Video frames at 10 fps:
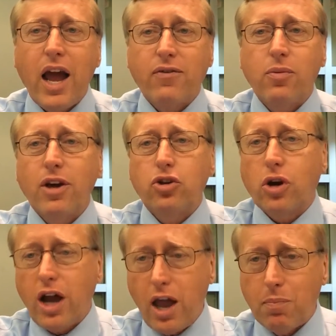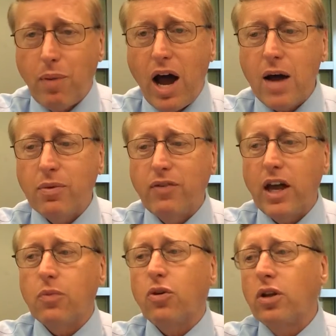that I have to make sure I have
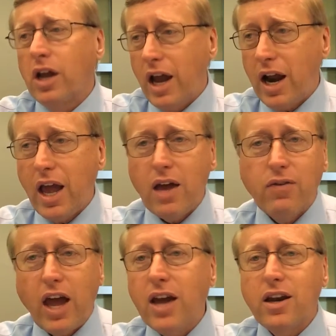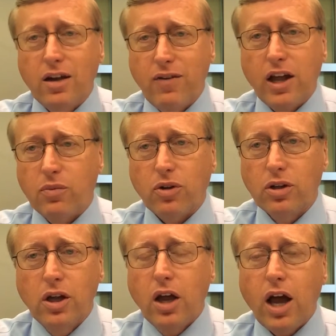Bob available and I have Ed
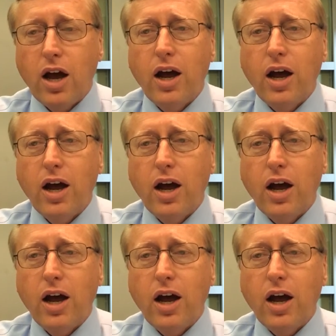available.